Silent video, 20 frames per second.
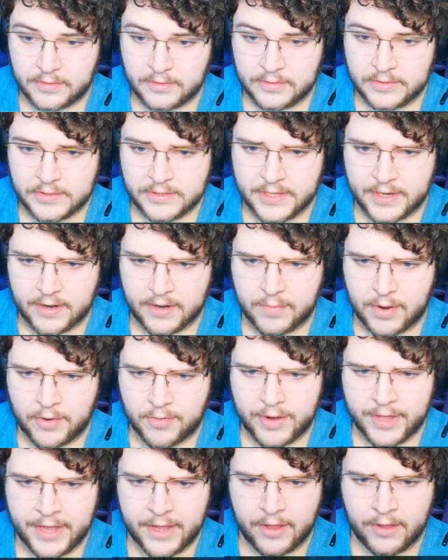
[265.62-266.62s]

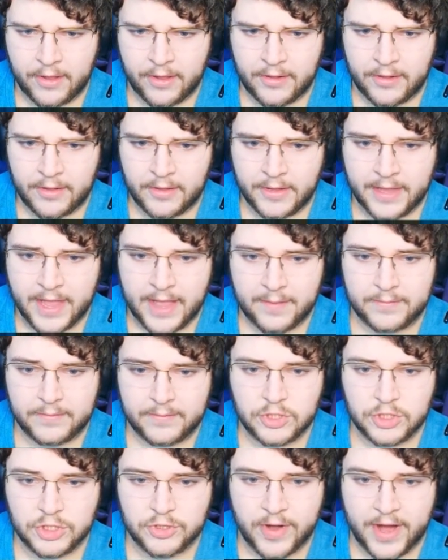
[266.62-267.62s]
Ceremonial. Yep.
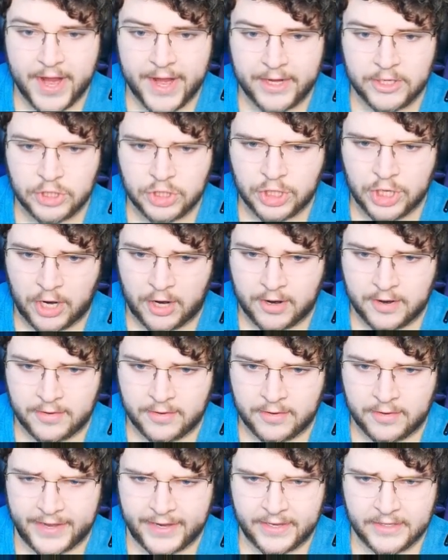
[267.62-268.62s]
Strange
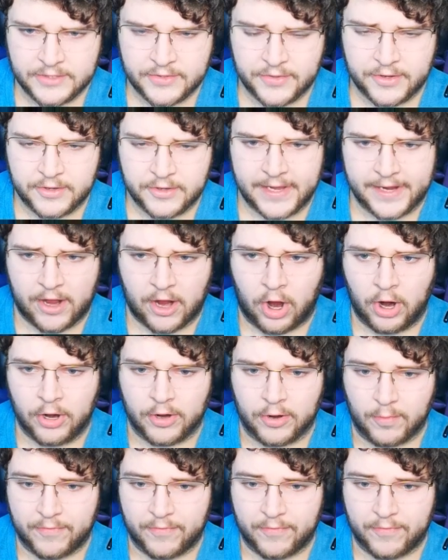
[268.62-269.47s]
carving. So there's like art.